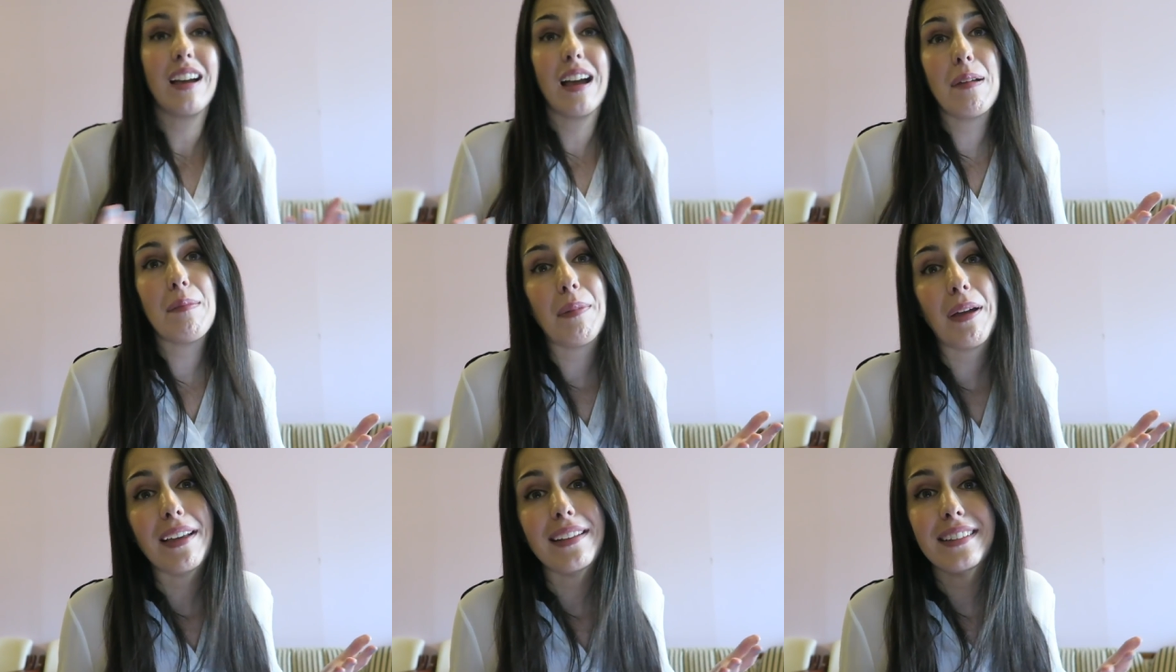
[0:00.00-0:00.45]

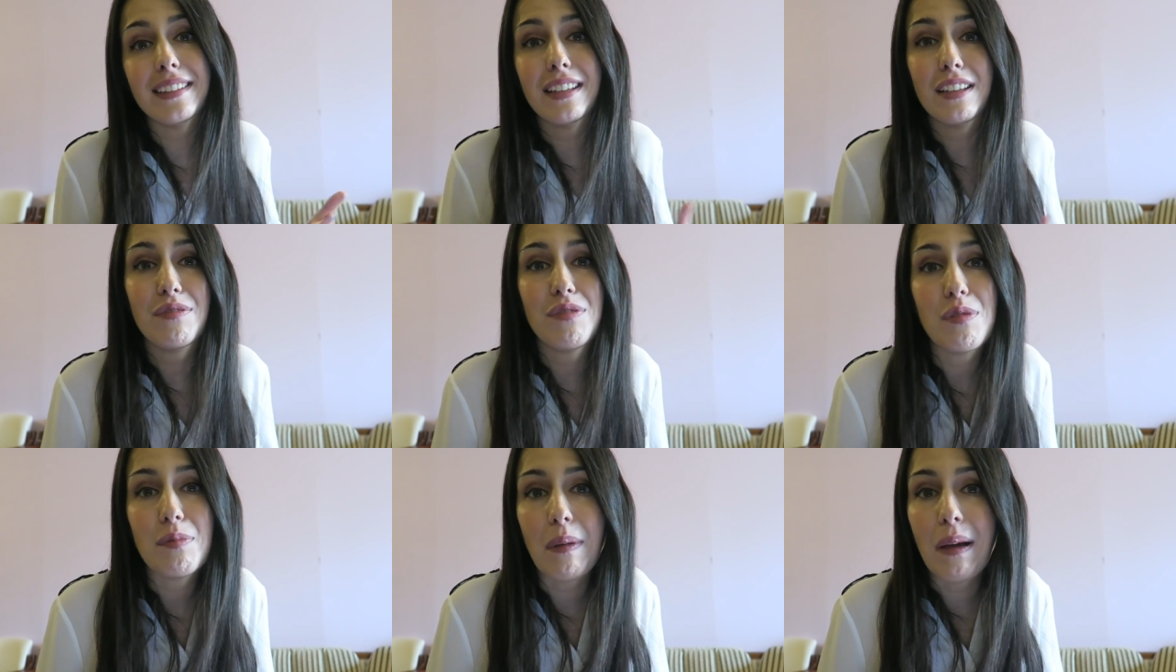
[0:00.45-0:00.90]
I might
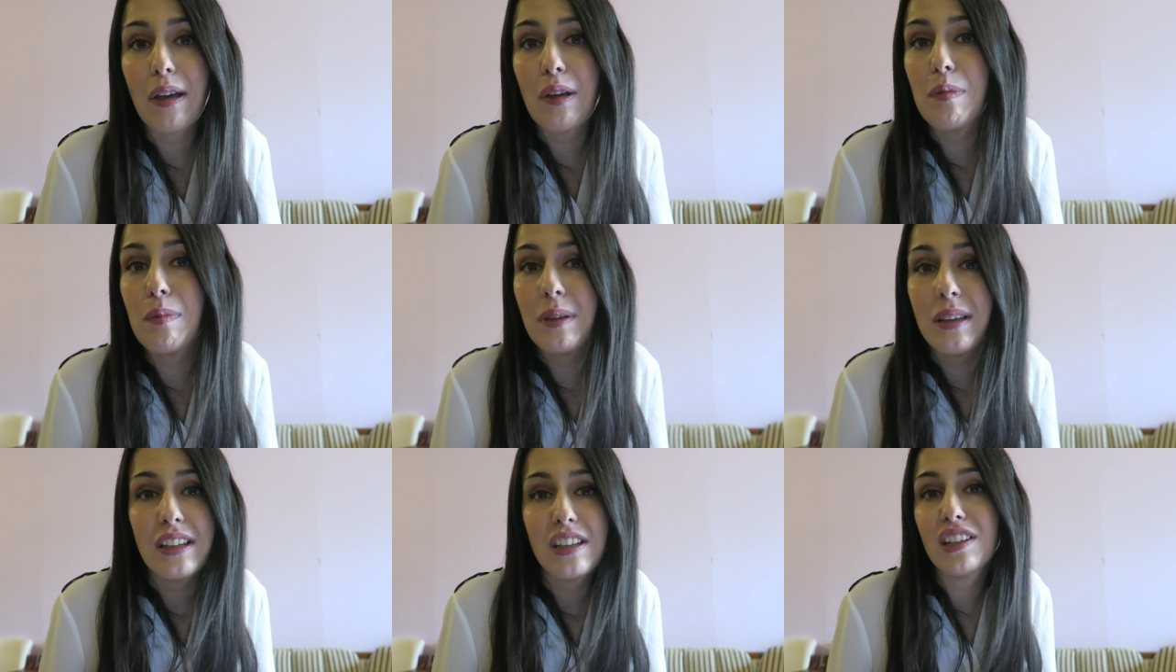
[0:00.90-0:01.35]
give you my
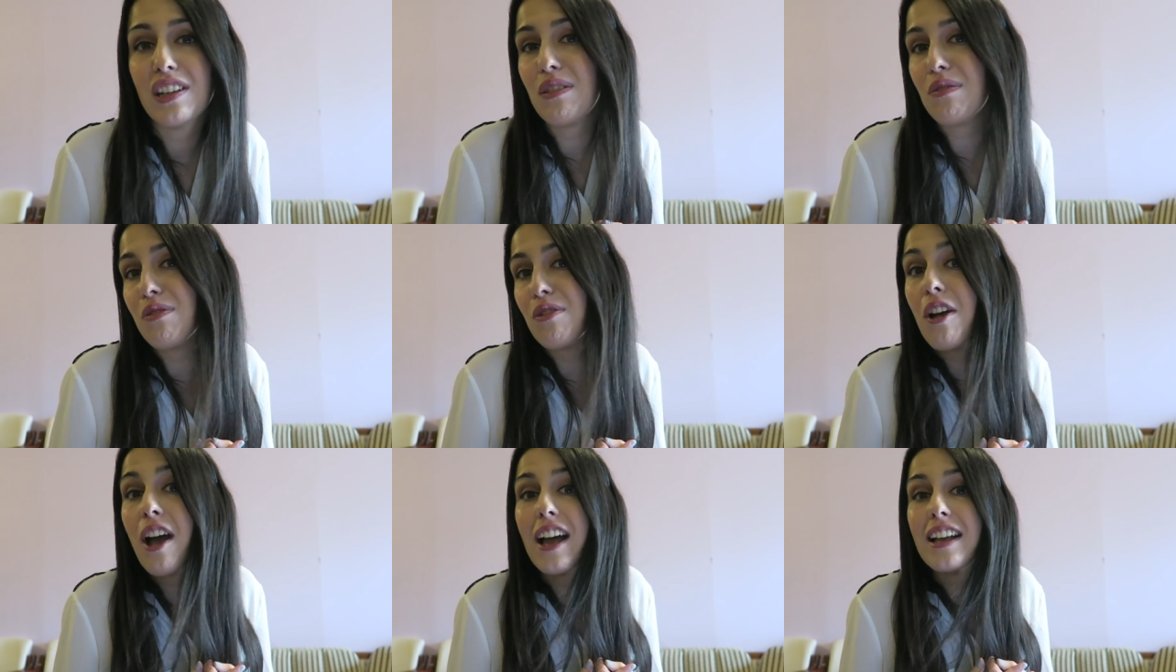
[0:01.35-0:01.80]
opinion
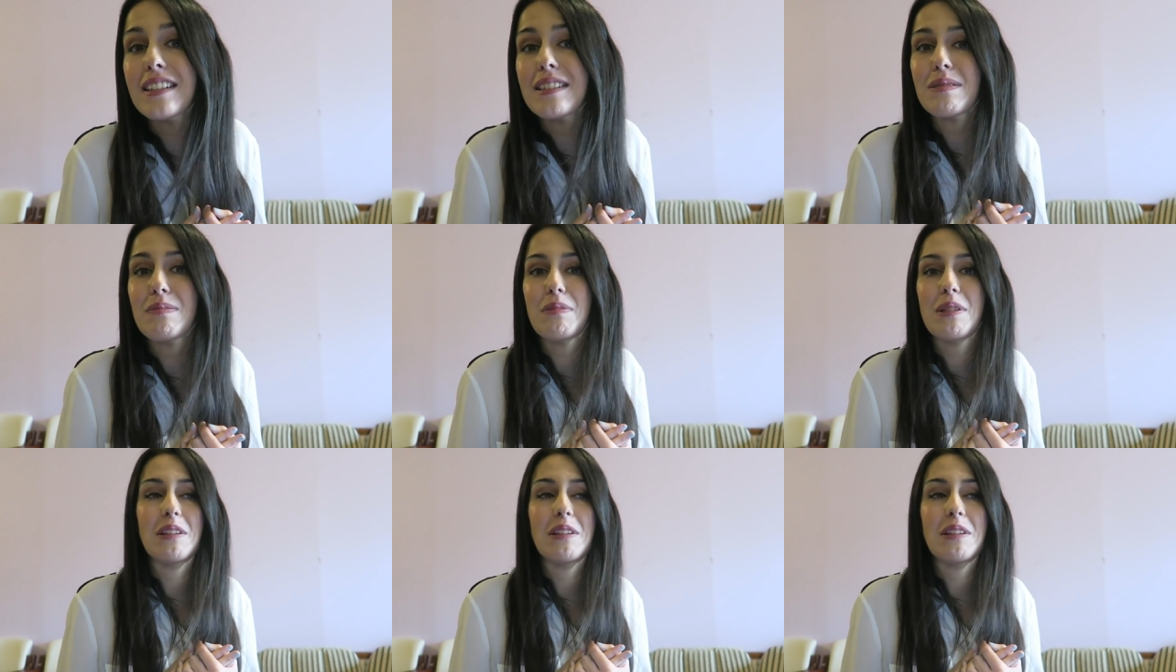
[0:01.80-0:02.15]
if you ask